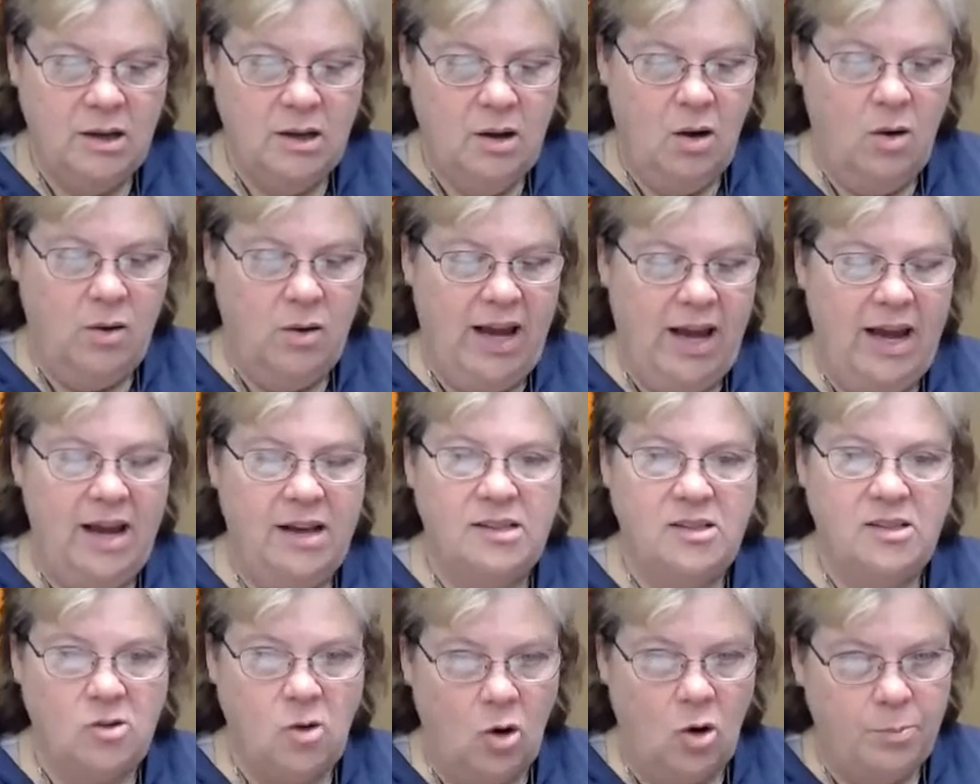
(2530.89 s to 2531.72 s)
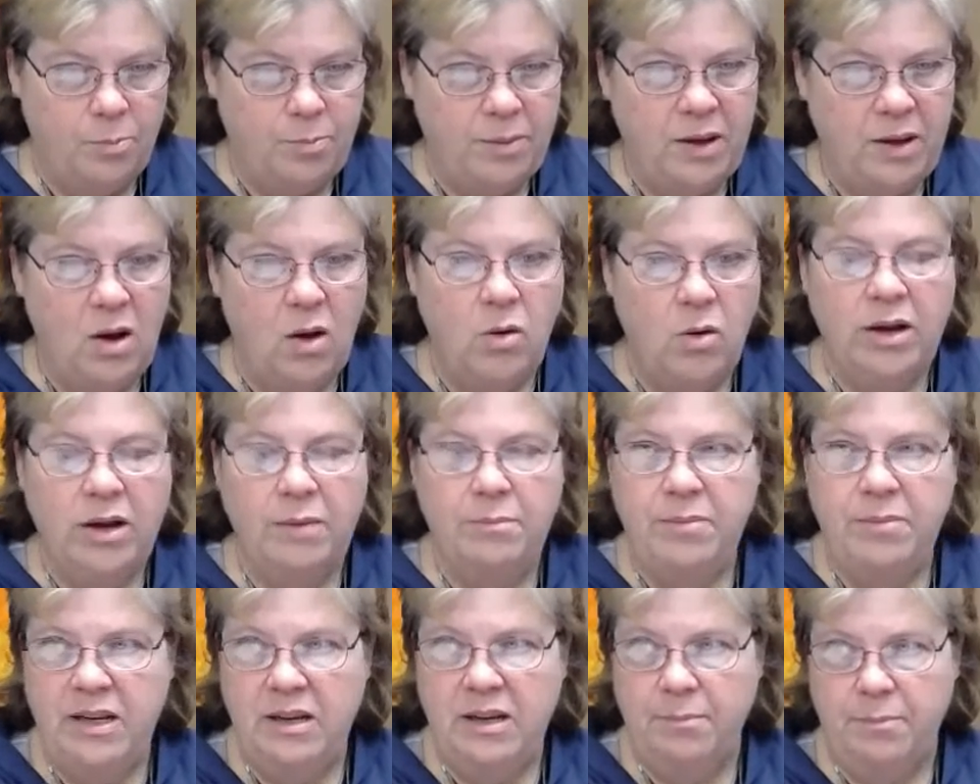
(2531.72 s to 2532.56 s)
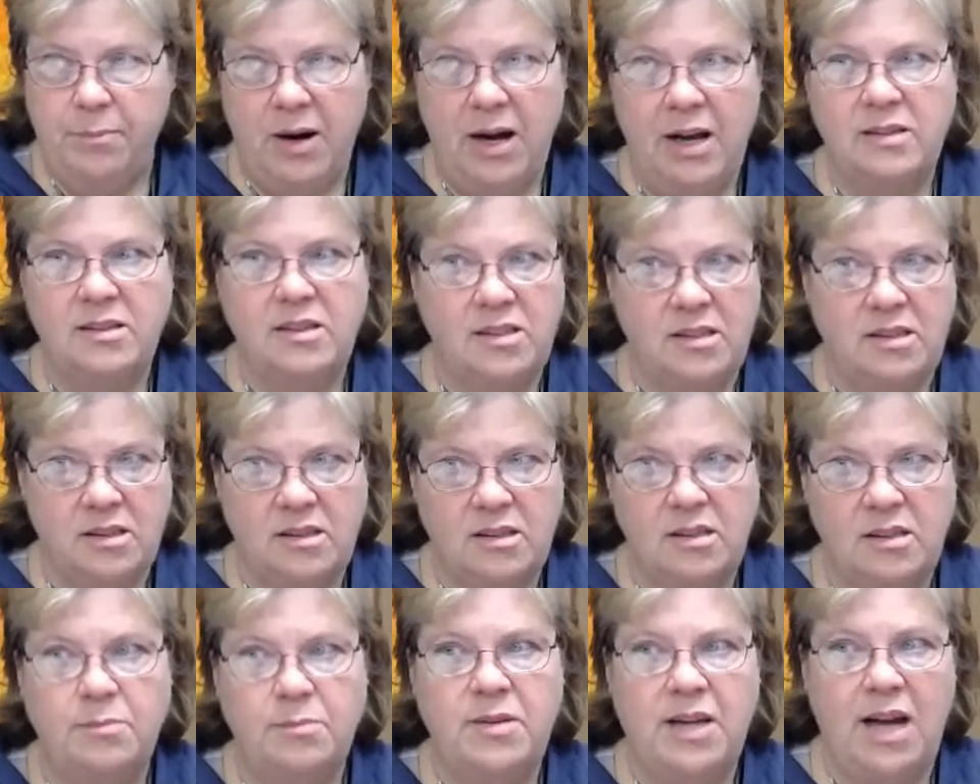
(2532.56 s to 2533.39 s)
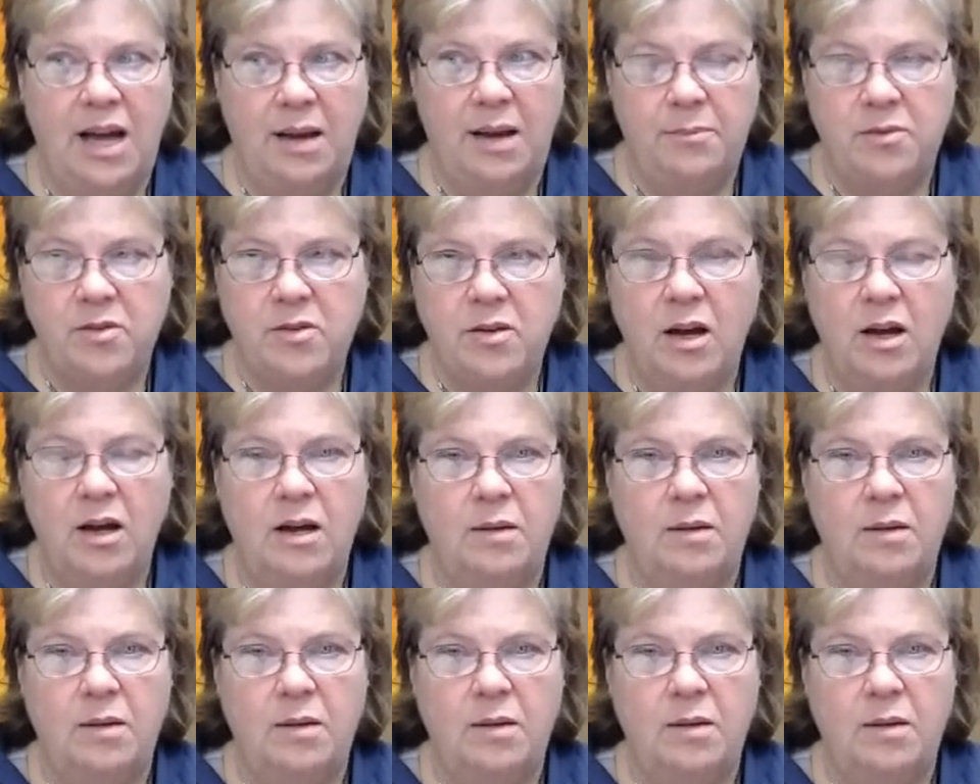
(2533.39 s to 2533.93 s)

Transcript: Okay. Scorpio can be depressed sometimes